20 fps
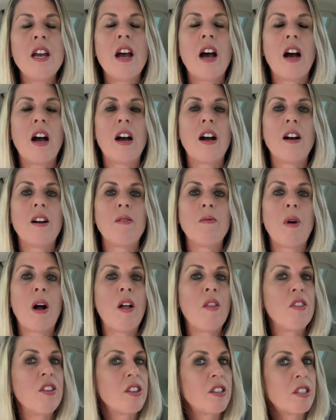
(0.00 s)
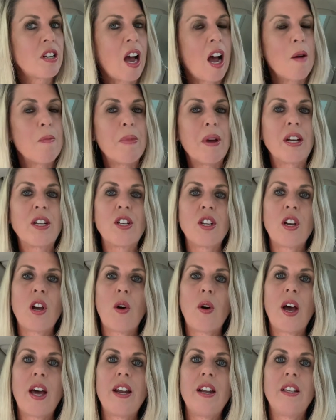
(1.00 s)
um, on this topic to go
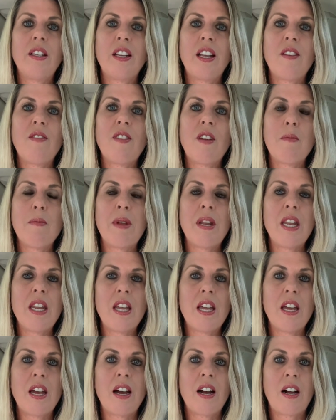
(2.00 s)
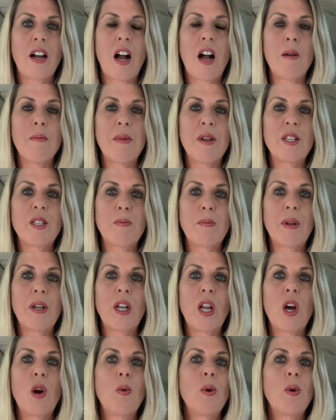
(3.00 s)
ahead and leave them in the uh, comments below.